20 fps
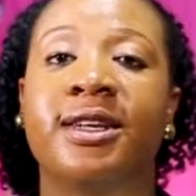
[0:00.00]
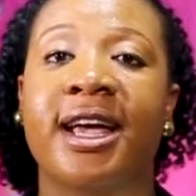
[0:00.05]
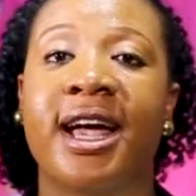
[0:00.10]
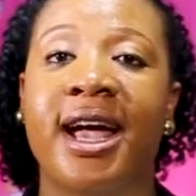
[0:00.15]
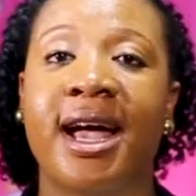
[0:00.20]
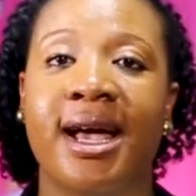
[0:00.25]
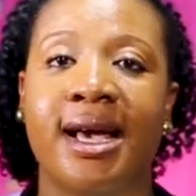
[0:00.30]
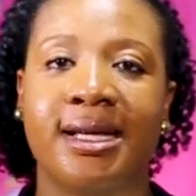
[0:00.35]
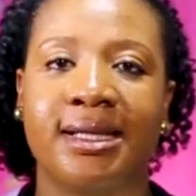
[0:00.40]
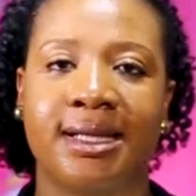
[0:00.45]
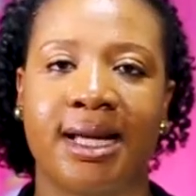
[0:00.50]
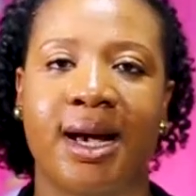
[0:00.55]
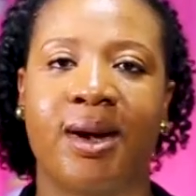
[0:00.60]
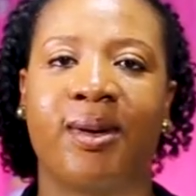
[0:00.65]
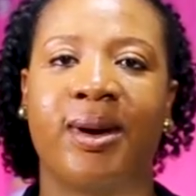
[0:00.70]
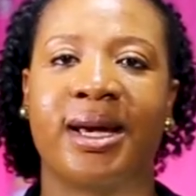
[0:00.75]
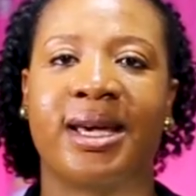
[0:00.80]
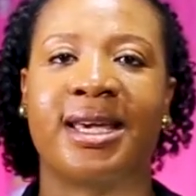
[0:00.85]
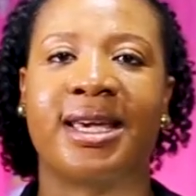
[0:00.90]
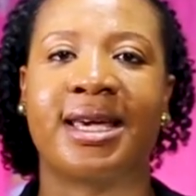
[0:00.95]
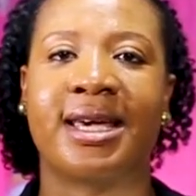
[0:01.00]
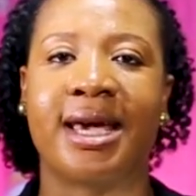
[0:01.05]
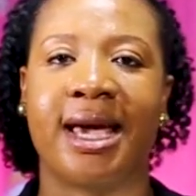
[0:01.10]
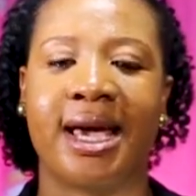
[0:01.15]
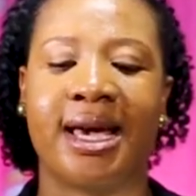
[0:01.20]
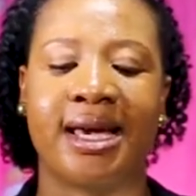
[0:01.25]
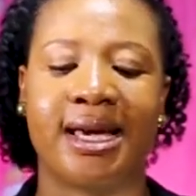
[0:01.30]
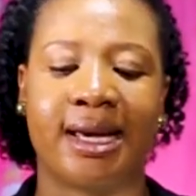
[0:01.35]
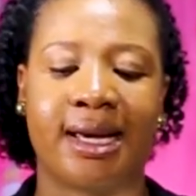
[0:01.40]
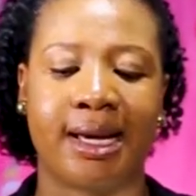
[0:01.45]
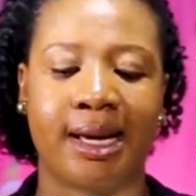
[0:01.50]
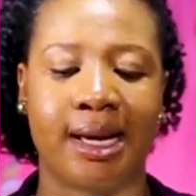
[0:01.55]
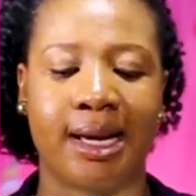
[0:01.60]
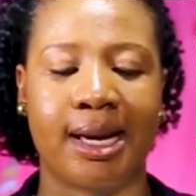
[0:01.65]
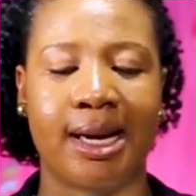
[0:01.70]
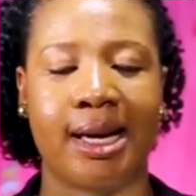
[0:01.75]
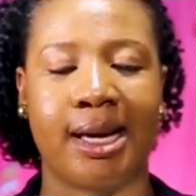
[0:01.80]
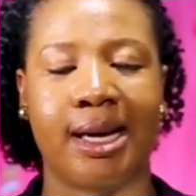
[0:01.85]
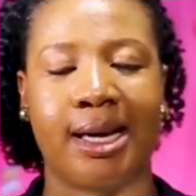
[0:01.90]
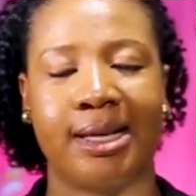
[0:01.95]
guys, our cake
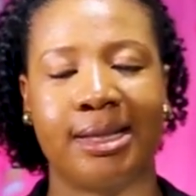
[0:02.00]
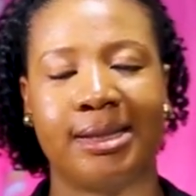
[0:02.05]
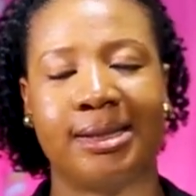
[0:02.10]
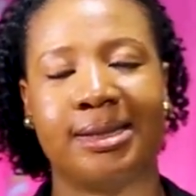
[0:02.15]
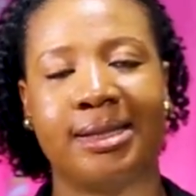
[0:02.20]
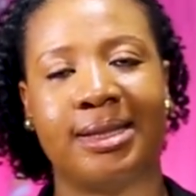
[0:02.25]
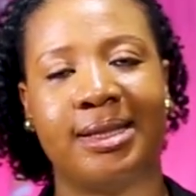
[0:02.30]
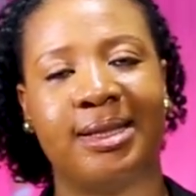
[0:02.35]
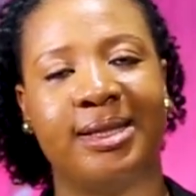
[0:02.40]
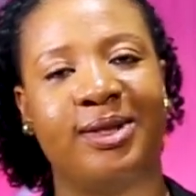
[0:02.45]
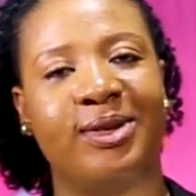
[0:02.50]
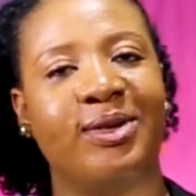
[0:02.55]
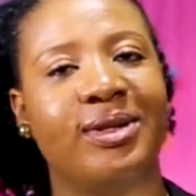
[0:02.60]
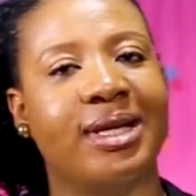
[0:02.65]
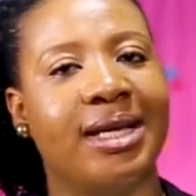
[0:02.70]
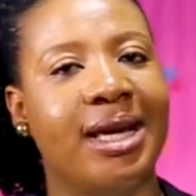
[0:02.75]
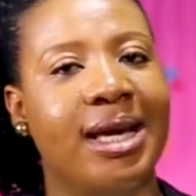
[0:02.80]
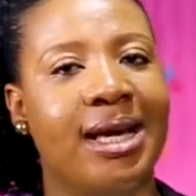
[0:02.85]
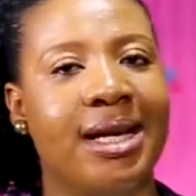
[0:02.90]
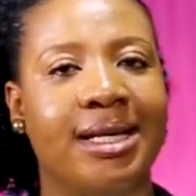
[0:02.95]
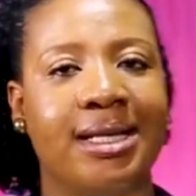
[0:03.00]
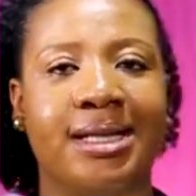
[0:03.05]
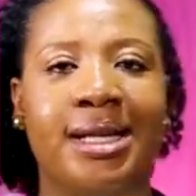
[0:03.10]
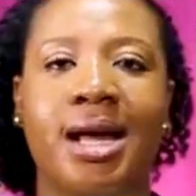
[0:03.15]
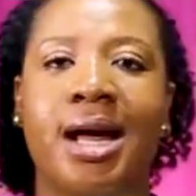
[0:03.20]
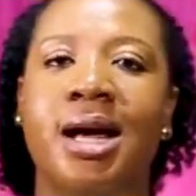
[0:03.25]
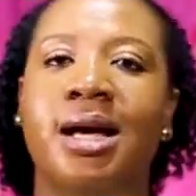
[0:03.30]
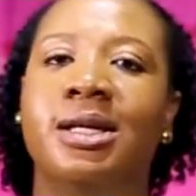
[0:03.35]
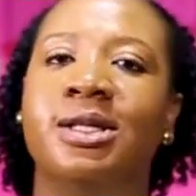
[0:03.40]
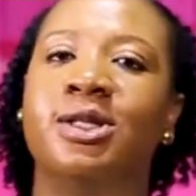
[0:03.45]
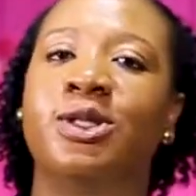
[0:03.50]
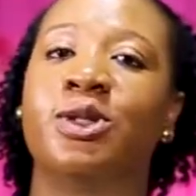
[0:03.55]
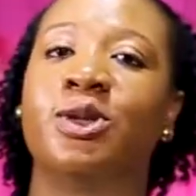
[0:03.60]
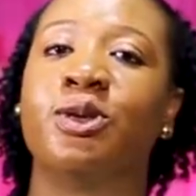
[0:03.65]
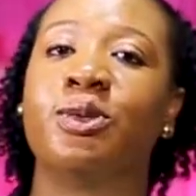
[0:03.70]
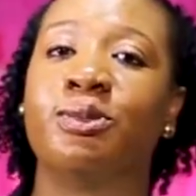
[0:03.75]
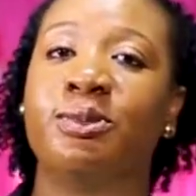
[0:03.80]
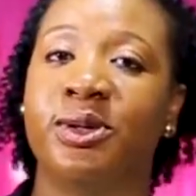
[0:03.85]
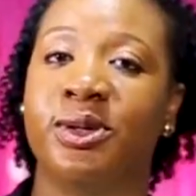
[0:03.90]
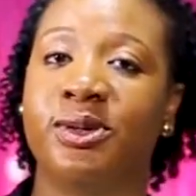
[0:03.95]
is looking
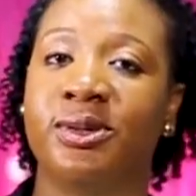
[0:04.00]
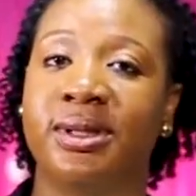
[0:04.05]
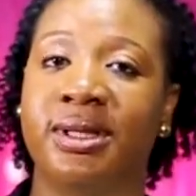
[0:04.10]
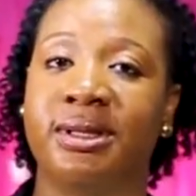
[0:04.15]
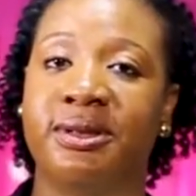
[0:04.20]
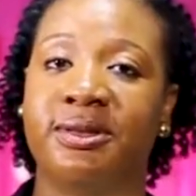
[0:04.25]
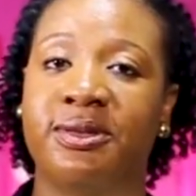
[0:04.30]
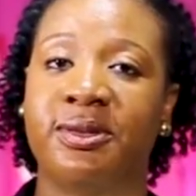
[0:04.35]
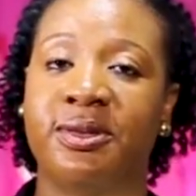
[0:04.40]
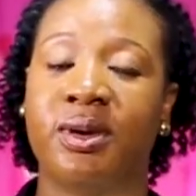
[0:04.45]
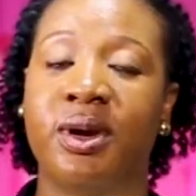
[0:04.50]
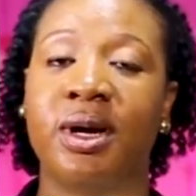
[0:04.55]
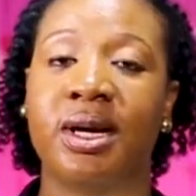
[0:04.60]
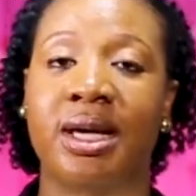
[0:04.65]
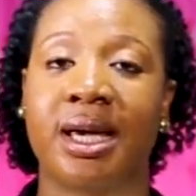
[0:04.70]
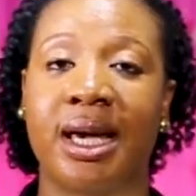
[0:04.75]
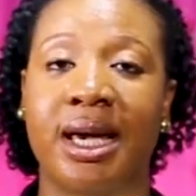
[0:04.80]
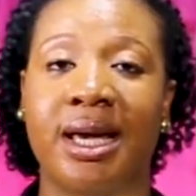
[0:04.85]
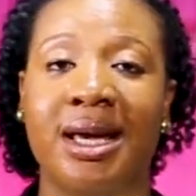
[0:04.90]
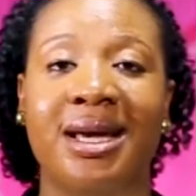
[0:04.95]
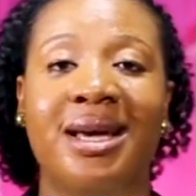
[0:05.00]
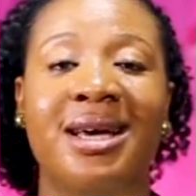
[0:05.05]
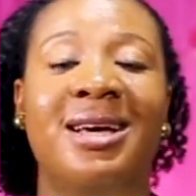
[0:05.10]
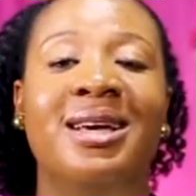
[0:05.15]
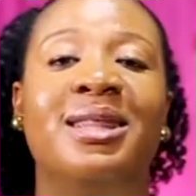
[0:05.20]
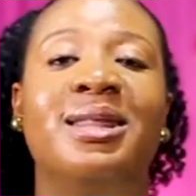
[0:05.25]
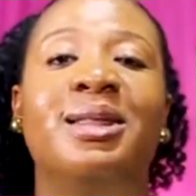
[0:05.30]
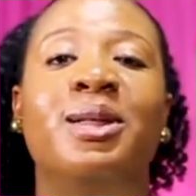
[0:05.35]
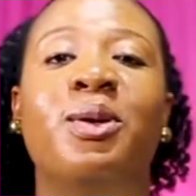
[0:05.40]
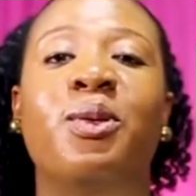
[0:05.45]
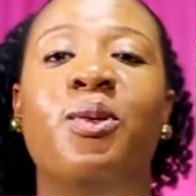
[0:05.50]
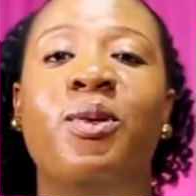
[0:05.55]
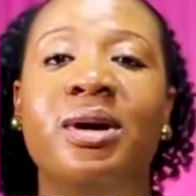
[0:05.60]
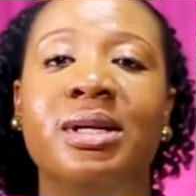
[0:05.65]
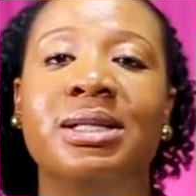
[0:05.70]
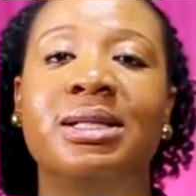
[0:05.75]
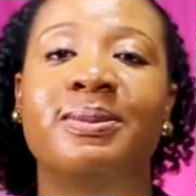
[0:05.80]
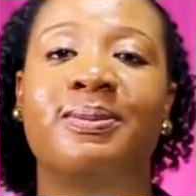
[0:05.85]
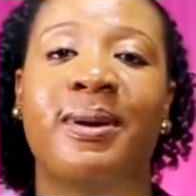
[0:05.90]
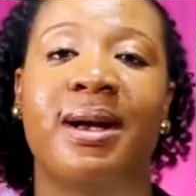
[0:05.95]
so beautiful, okay? The
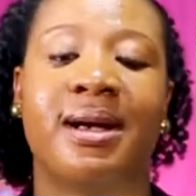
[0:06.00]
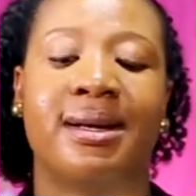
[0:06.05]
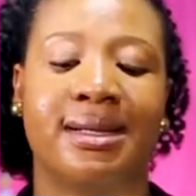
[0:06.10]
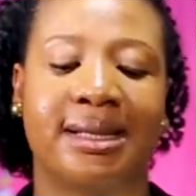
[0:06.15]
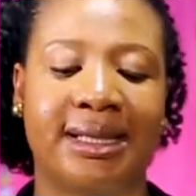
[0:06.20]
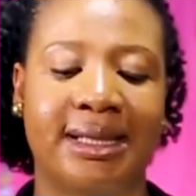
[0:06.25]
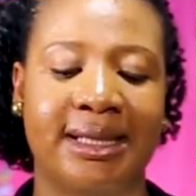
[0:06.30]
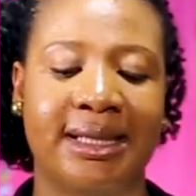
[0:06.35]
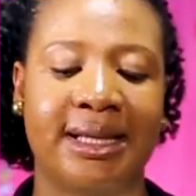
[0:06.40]
worst part